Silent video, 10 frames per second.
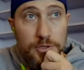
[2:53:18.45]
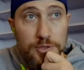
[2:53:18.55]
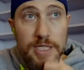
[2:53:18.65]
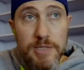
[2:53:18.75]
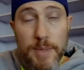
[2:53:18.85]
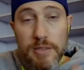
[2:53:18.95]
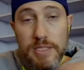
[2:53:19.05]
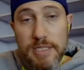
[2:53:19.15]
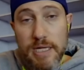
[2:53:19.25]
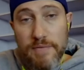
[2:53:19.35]

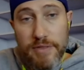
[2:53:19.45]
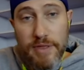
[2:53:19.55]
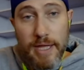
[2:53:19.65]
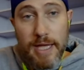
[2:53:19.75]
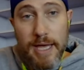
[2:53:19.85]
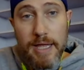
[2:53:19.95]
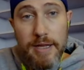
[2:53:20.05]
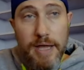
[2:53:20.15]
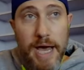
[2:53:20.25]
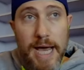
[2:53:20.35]
Transparency is everything.
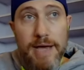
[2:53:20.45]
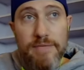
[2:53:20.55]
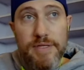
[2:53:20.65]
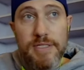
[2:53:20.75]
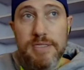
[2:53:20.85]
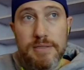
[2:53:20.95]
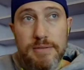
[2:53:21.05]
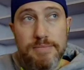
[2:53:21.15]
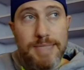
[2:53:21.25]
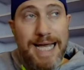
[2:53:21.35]
And I have this
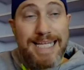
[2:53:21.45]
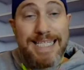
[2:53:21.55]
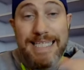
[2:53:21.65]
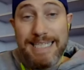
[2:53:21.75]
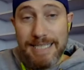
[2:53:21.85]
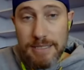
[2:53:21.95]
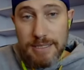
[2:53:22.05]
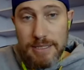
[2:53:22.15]
idea,